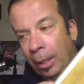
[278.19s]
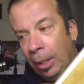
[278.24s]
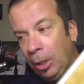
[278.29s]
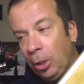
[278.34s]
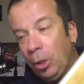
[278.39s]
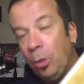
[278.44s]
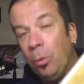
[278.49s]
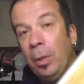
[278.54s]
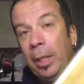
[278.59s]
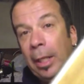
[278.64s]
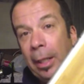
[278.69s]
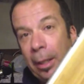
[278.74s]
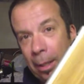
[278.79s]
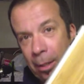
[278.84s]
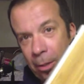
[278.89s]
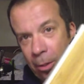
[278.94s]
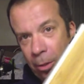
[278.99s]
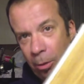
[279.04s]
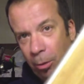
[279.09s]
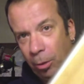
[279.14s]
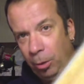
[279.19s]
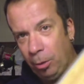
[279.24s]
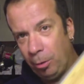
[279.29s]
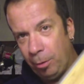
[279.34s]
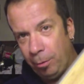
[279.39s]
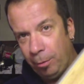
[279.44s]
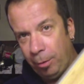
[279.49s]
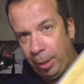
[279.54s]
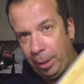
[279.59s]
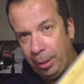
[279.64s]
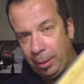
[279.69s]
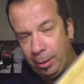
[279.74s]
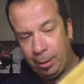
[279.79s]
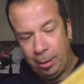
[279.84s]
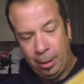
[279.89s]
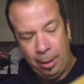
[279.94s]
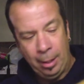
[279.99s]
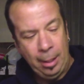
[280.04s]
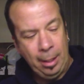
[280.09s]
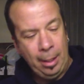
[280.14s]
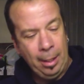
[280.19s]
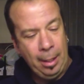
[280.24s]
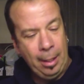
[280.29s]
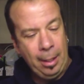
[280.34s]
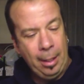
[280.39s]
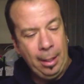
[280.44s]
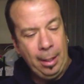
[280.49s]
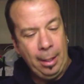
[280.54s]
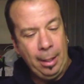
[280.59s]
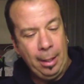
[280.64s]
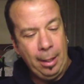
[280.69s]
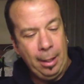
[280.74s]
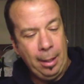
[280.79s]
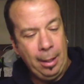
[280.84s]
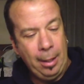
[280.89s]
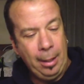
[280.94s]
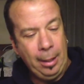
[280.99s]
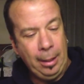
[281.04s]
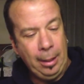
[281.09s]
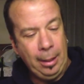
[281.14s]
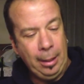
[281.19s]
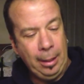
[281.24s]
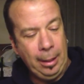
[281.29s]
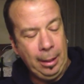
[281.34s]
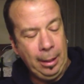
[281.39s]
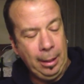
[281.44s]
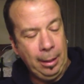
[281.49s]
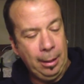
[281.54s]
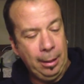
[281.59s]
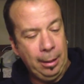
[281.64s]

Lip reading: uniqueness to your device. The